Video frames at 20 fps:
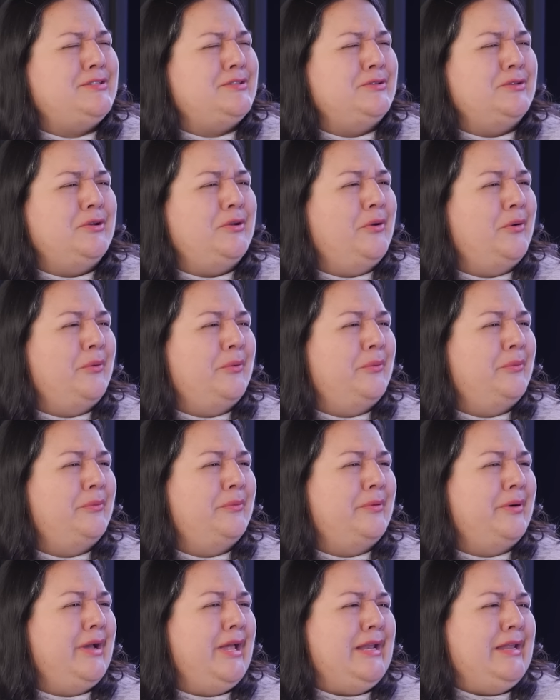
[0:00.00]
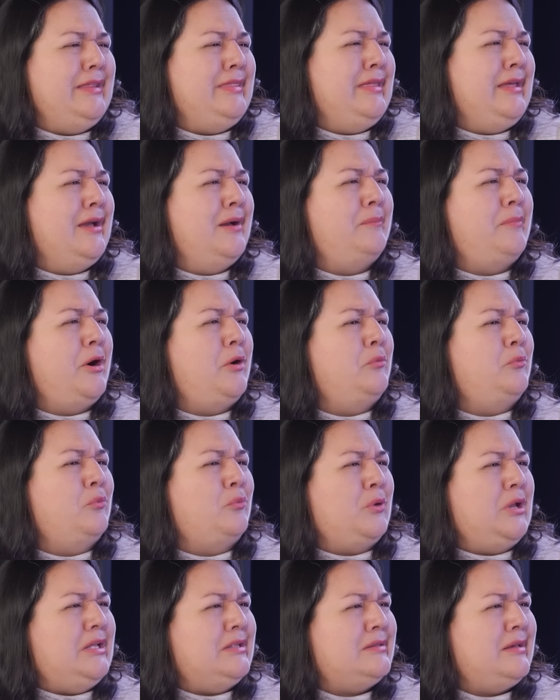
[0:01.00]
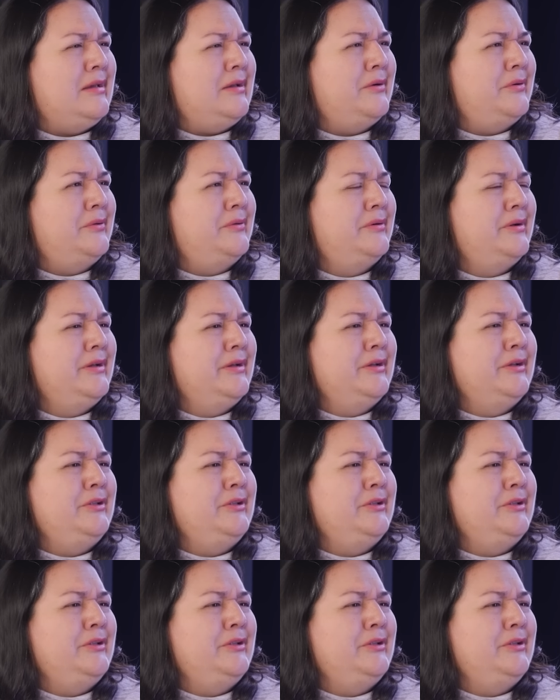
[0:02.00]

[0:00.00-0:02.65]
to know anything about retail.